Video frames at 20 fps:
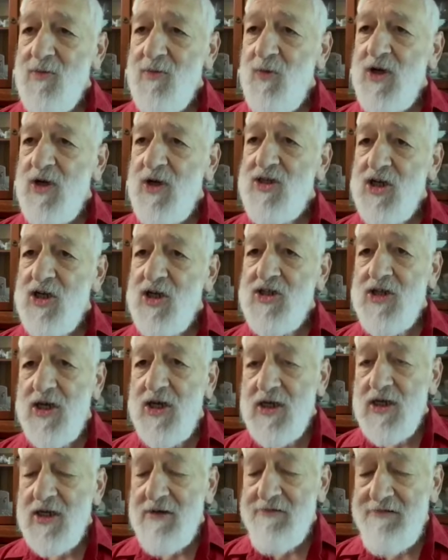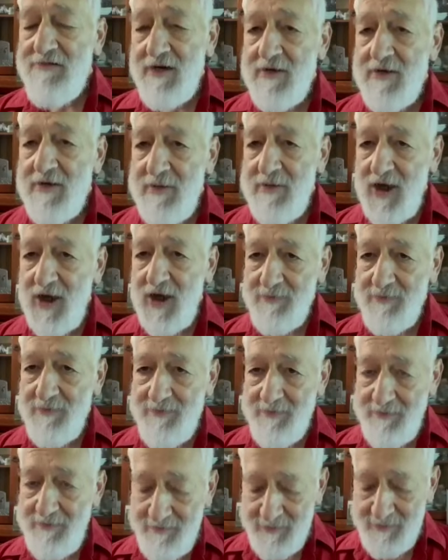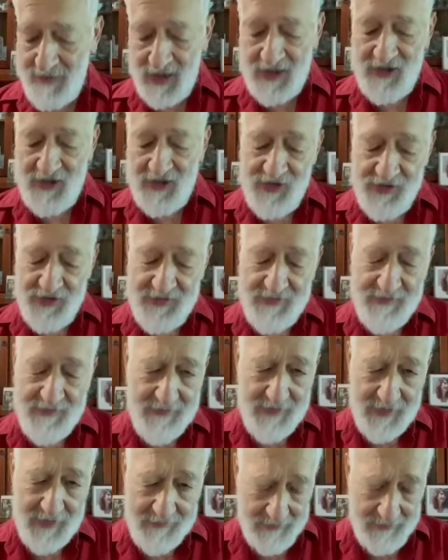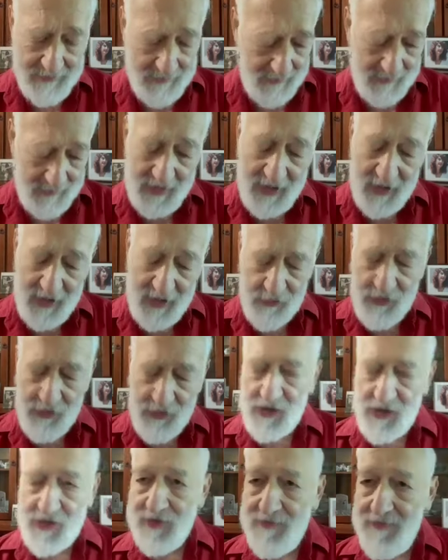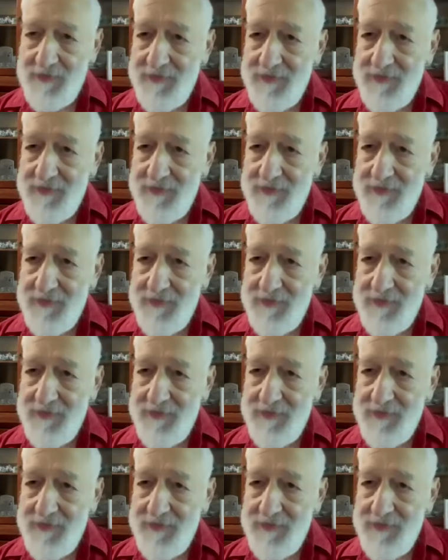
Which is an incredibly unpleasant illness.